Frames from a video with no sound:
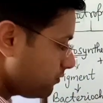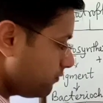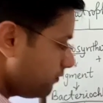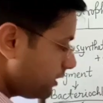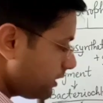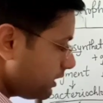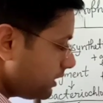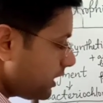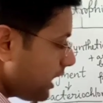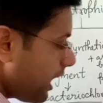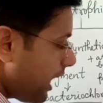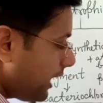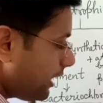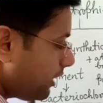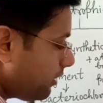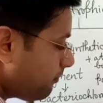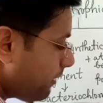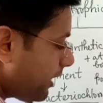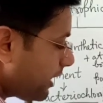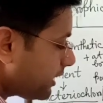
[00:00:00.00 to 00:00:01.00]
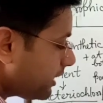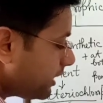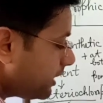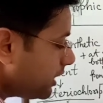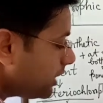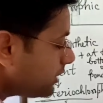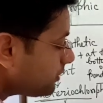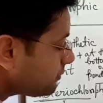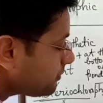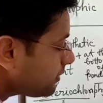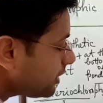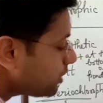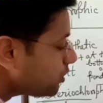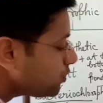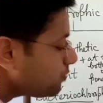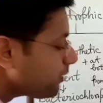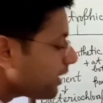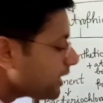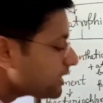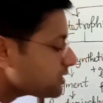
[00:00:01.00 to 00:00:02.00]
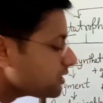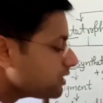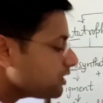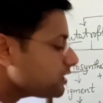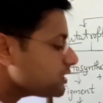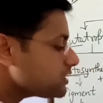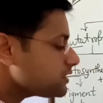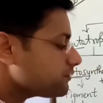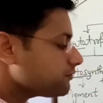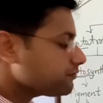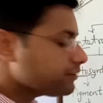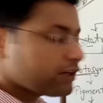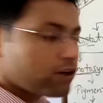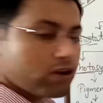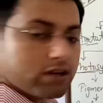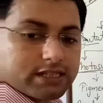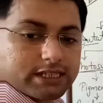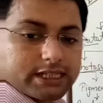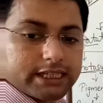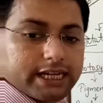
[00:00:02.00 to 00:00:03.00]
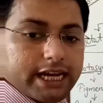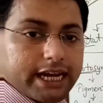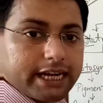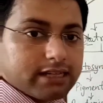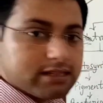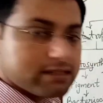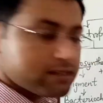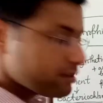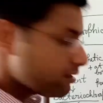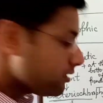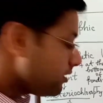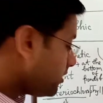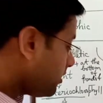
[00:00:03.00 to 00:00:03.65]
What is the iron bacteria? Ferrobacillus ferroxidans.